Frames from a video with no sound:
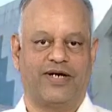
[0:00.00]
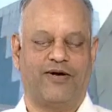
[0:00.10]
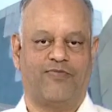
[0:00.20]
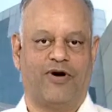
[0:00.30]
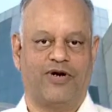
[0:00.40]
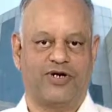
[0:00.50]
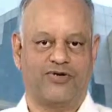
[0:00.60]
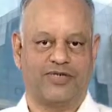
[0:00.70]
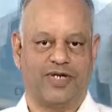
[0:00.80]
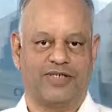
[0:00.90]
and brought
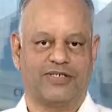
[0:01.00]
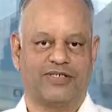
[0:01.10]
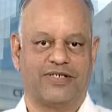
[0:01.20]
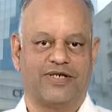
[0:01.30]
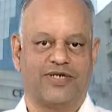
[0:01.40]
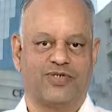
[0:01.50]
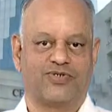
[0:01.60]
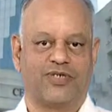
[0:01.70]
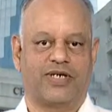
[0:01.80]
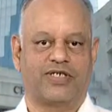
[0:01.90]
into this,
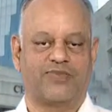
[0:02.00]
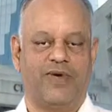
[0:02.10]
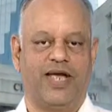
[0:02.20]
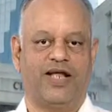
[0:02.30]
so that it is made